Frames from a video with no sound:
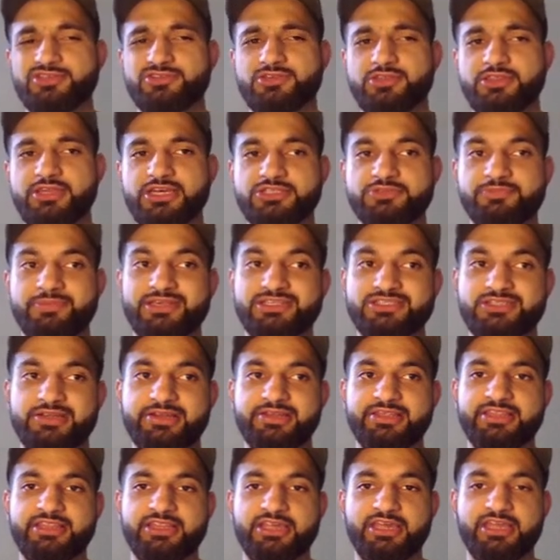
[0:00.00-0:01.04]
So that is
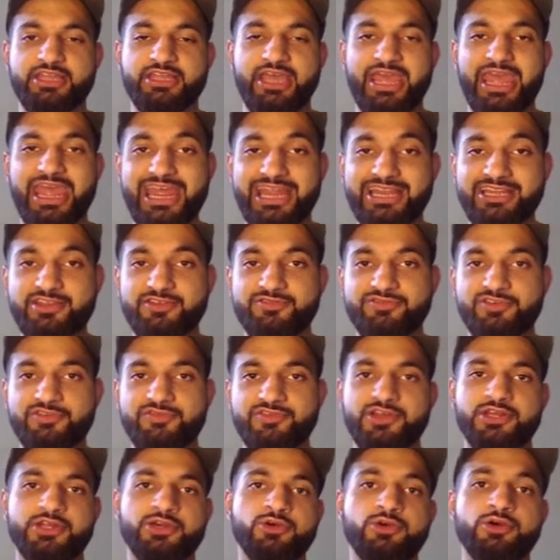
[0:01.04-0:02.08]
basically the end of the
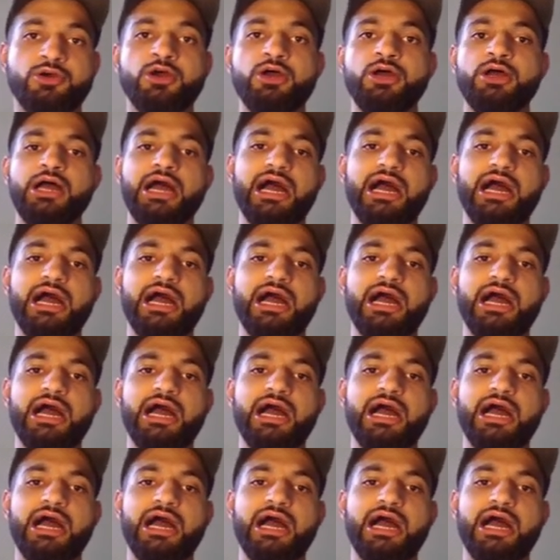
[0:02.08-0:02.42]
video.